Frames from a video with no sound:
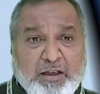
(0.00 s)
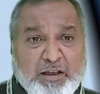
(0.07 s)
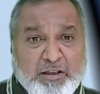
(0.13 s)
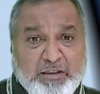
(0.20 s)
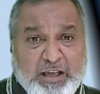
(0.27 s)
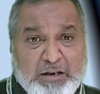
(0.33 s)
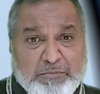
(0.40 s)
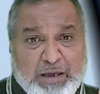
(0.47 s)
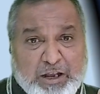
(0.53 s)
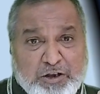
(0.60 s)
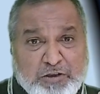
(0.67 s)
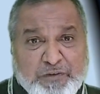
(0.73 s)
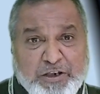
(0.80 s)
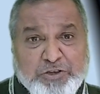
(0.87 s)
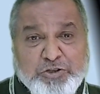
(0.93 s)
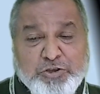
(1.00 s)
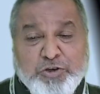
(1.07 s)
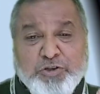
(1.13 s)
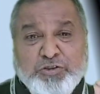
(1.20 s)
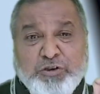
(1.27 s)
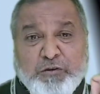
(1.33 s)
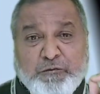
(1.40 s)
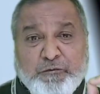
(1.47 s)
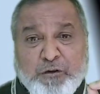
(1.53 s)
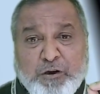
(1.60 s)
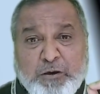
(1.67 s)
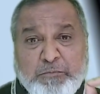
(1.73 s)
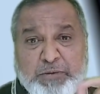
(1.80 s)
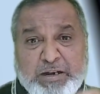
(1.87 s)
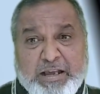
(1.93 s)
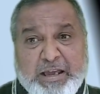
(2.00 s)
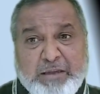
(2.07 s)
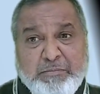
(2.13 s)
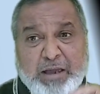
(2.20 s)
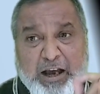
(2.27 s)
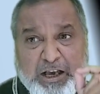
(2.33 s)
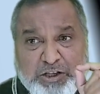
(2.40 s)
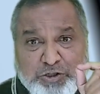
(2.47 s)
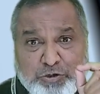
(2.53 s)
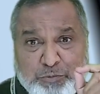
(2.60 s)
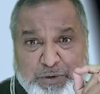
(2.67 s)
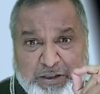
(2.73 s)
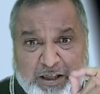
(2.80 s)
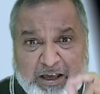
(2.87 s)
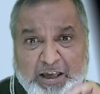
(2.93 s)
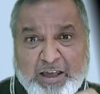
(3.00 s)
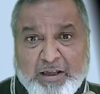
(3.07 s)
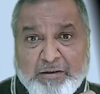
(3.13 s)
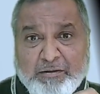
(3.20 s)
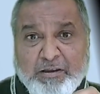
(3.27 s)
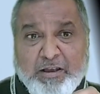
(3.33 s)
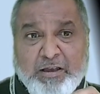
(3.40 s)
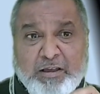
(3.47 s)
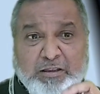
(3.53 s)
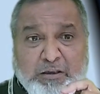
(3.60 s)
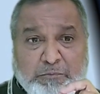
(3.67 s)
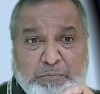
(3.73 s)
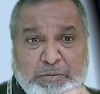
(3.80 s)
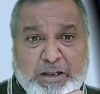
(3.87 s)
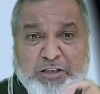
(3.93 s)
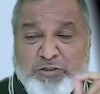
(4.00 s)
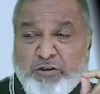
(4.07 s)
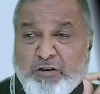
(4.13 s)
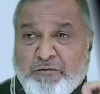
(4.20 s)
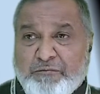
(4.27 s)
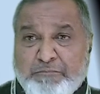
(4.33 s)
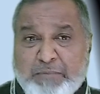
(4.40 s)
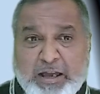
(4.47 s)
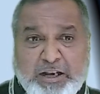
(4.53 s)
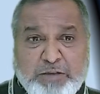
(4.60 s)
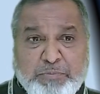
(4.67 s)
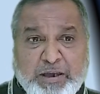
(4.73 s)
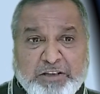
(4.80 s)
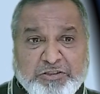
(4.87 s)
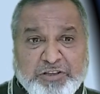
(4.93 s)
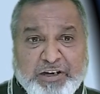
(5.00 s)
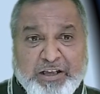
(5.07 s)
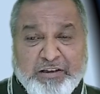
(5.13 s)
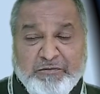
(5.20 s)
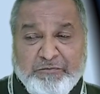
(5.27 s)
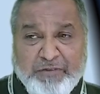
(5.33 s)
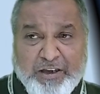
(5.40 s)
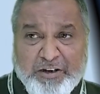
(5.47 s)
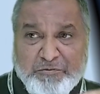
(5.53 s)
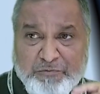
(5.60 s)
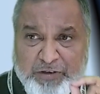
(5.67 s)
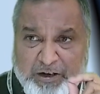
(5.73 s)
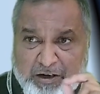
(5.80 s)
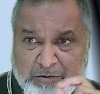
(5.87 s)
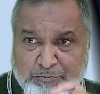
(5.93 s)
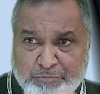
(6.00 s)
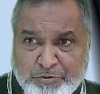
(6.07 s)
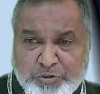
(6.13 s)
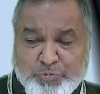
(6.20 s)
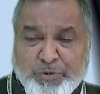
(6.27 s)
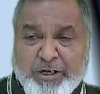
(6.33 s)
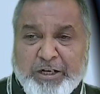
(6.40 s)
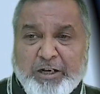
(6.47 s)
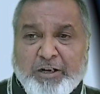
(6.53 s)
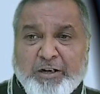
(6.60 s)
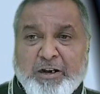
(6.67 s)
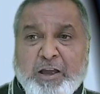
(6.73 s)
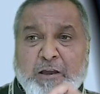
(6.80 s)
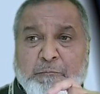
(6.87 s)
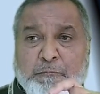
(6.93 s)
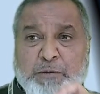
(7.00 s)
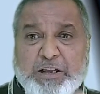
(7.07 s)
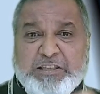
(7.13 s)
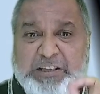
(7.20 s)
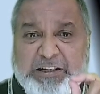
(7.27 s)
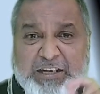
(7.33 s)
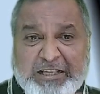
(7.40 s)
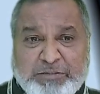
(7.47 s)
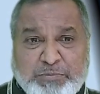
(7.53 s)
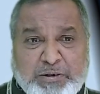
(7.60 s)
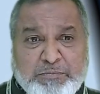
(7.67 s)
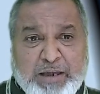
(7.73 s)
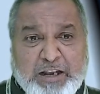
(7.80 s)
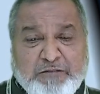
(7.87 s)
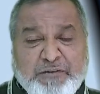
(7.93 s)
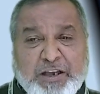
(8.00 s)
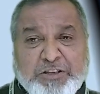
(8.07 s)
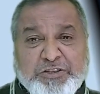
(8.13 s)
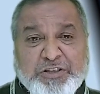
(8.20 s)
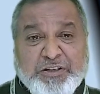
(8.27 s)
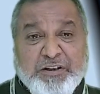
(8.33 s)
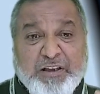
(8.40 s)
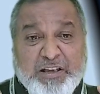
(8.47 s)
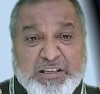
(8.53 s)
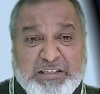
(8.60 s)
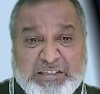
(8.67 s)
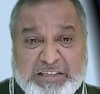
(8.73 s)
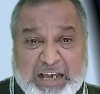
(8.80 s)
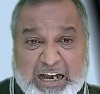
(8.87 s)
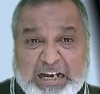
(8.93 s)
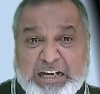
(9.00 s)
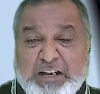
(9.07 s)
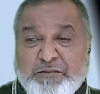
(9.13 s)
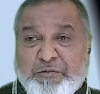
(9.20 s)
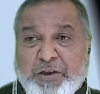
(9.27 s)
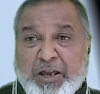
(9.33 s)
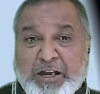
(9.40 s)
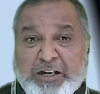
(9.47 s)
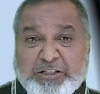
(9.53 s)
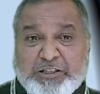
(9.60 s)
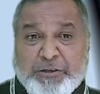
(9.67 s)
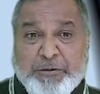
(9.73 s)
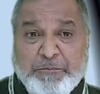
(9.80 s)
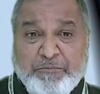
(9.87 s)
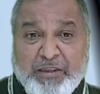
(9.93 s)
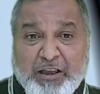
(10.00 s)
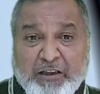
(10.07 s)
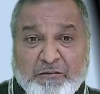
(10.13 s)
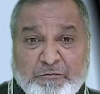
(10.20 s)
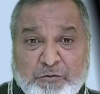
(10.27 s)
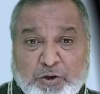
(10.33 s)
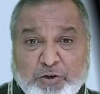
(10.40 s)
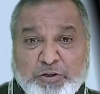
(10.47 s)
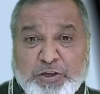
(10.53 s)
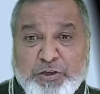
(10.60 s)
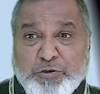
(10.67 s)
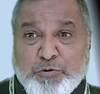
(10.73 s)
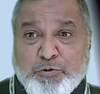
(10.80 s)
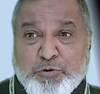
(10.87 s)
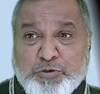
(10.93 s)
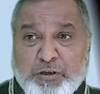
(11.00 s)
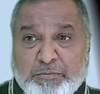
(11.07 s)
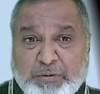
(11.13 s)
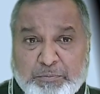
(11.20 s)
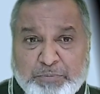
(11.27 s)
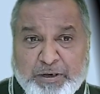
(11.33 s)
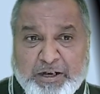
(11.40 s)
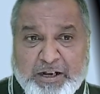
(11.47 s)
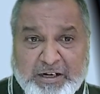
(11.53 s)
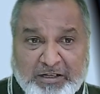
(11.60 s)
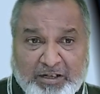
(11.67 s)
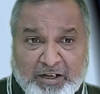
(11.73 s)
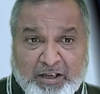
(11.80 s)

Then manufacturers of firm name has to be there. The place of manufacturing, where with which particular place it has been manufactured. Side effects for the use of the product.